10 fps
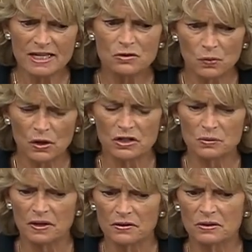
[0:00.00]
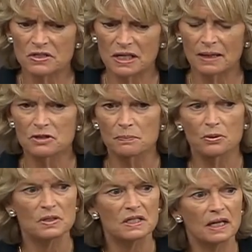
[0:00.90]
worked with her team to
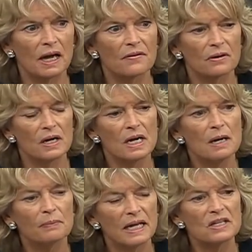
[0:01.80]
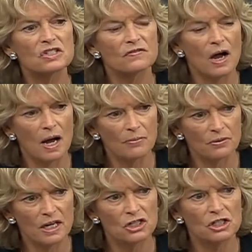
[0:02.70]
put together plans of
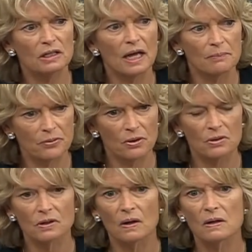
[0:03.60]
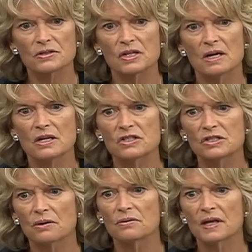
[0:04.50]
operation and protocols
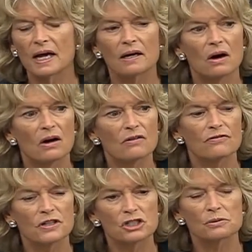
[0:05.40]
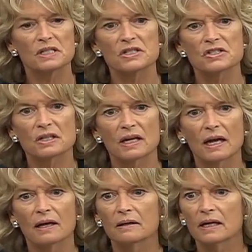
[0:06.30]
so that our fisheries
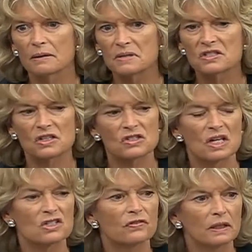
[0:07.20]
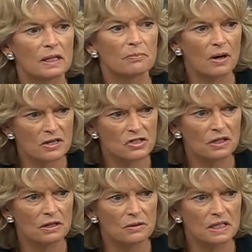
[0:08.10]
can be successfully
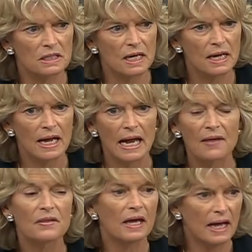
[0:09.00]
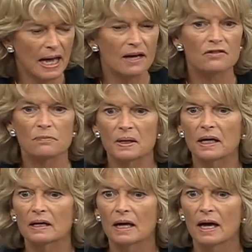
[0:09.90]
prosecuted, and they have
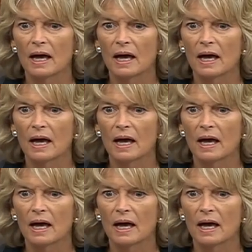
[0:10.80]
been